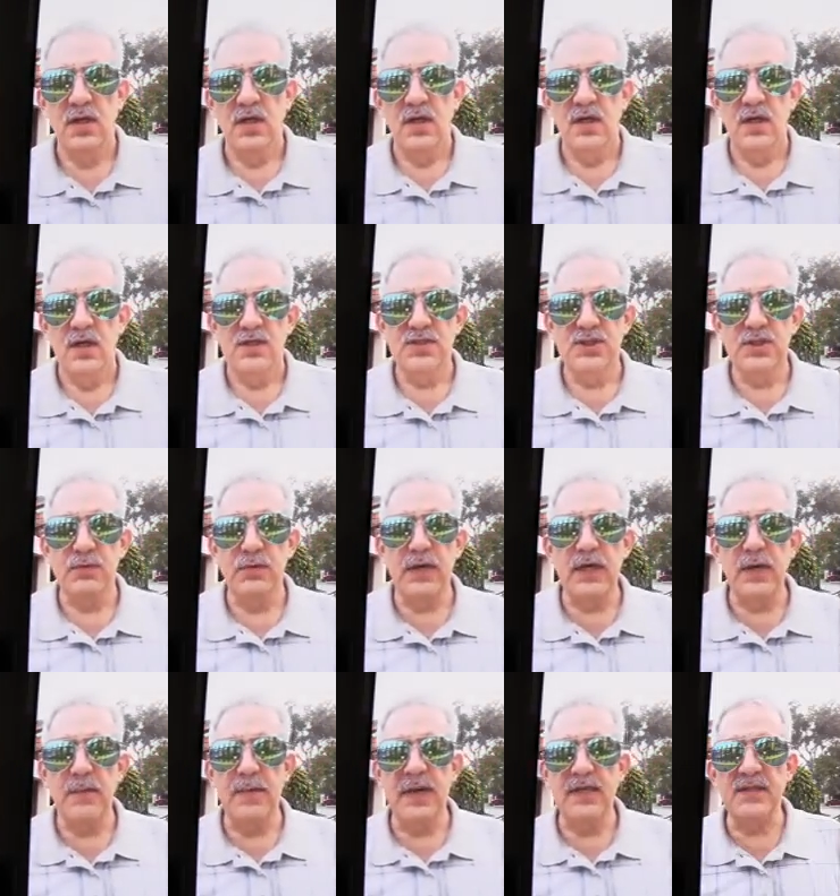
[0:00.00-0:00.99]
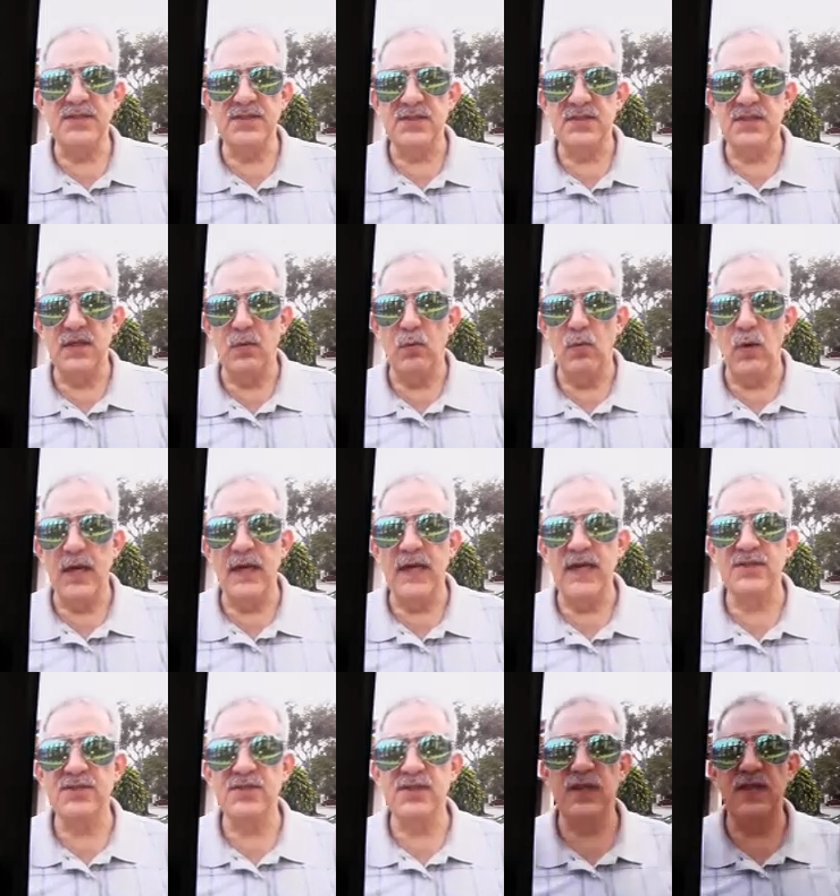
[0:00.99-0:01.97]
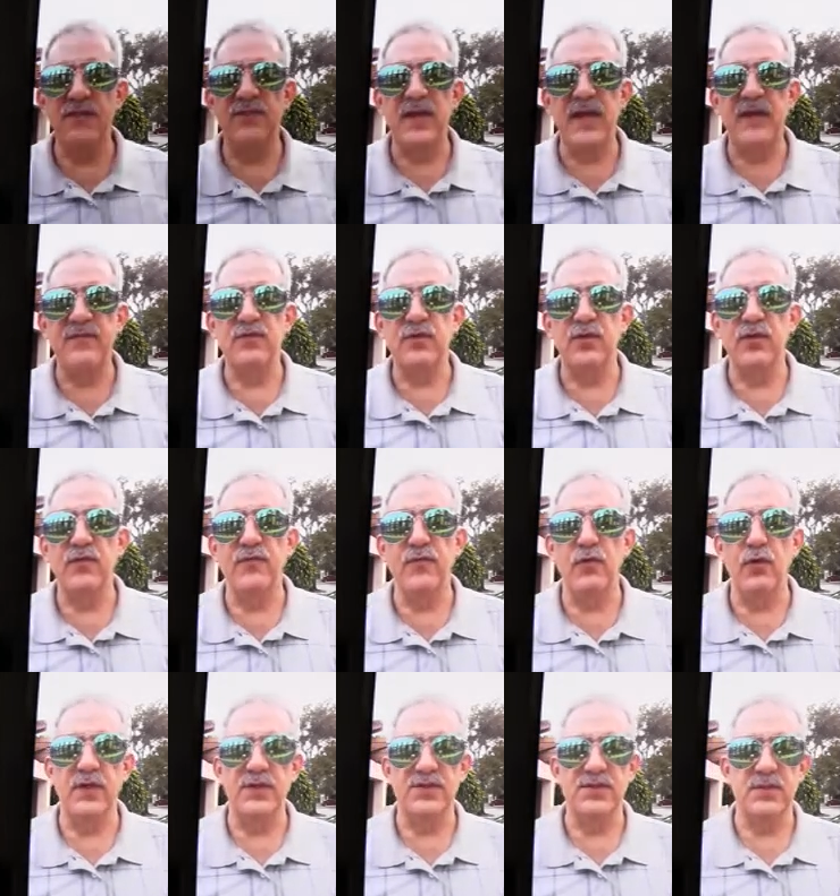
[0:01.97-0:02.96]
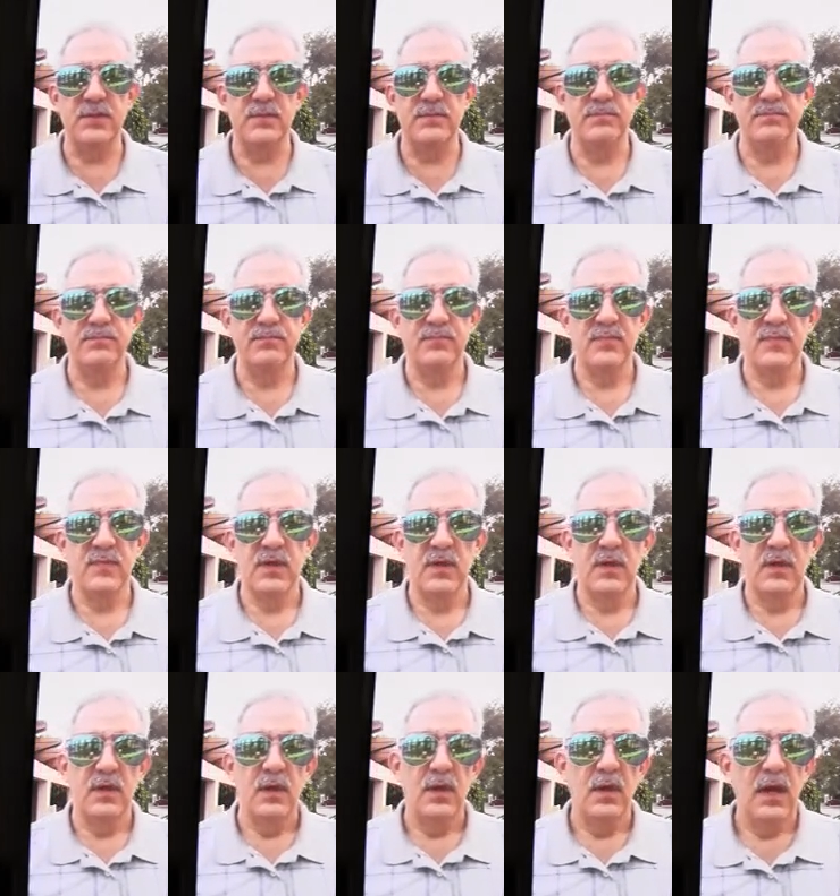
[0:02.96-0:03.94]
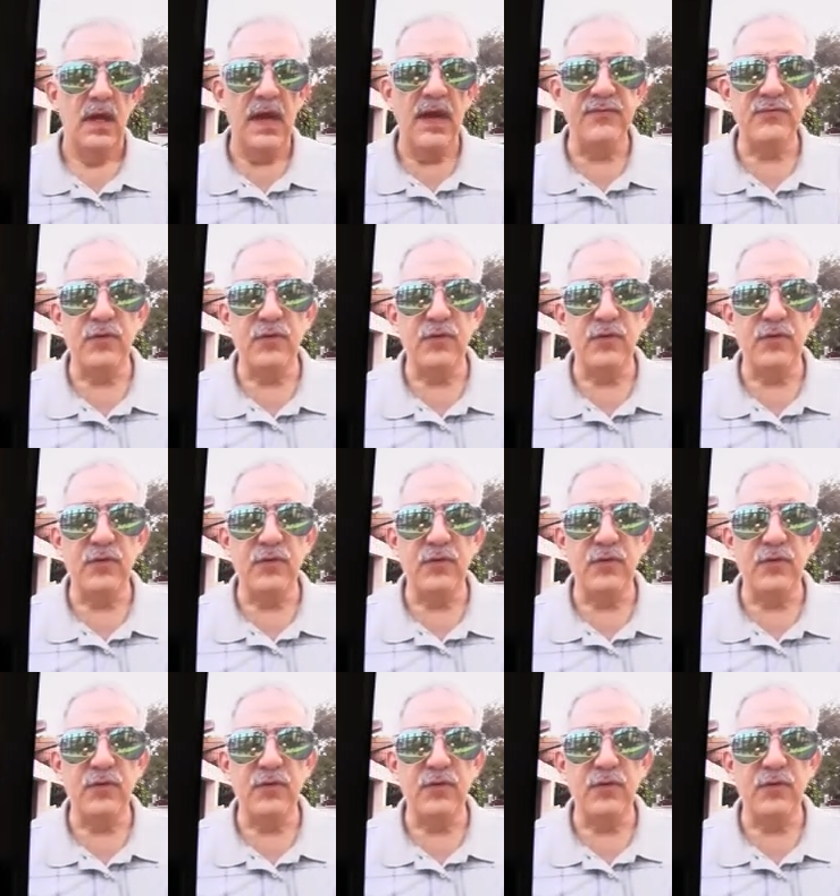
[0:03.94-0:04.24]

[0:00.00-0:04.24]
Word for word: she recommends that one has to live life to the fullest. After all, we